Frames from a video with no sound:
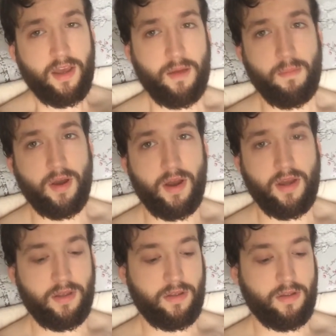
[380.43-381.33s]
in
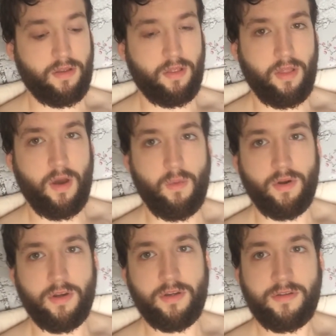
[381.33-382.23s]
my
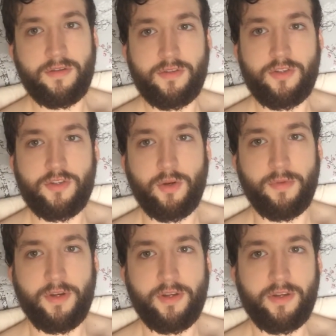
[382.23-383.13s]
lower
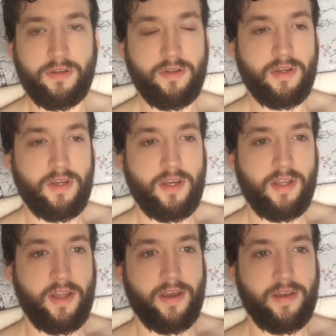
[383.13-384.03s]
stomach,
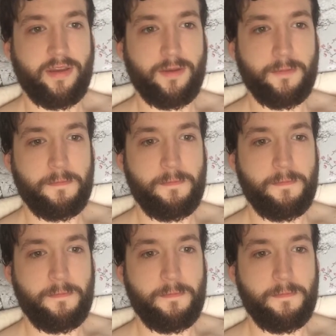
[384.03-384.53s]
like